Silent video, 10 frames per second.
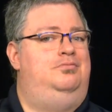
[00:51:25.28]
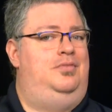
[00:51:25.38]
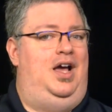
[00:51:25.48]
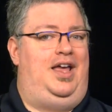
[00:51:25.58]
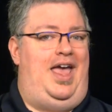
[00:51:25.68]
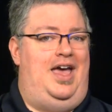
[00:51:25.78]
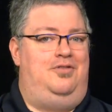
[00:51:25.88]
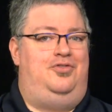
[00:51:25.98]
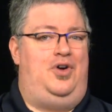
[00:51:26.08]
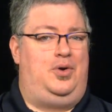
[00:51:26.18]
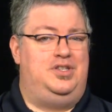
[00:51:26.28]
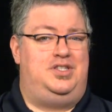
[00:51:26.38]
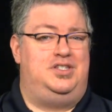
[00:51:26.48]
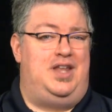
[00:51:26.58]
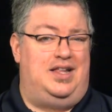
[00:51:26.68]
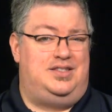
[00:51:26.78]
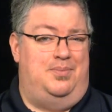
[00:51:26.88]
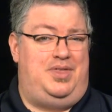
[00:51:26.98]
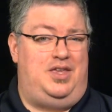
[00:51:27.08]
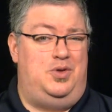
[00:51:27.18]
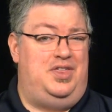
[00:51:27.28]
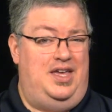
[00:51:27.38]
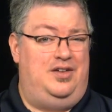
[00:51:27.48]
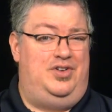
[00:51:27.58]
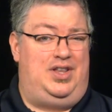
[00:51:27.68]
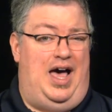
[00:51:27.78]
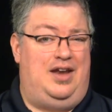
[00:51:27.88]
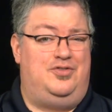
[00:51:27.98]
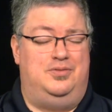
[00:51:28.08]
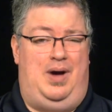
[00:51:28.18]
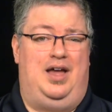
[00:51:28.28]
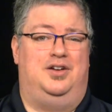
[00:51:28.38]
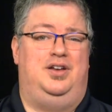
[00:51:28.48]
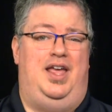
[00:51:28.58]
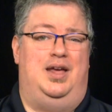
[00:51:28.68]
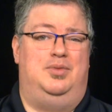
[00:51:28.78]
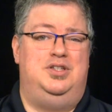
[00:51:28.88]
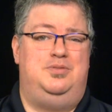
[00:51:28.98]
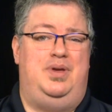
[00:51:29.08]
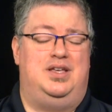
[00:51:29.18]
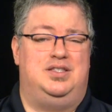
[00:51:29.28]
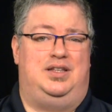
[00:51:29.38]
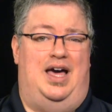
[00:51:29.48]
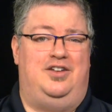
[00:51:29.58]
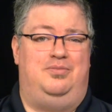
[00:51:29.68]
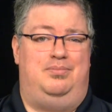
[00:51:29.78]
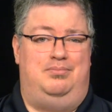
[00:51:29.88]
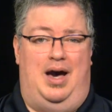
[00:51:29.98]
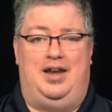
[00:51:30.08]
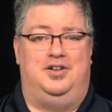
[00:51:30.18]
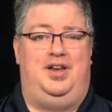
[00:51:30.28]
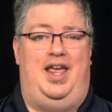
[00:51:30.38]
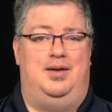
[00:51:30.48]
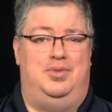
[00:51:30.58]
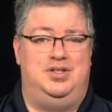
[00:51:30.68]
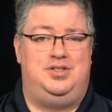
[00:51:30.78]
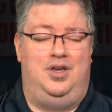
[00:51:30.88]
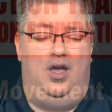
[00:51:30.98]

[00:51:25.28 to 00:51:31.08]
Again, focus is not something you think of a lot for modern cameras because a lot of modern cameras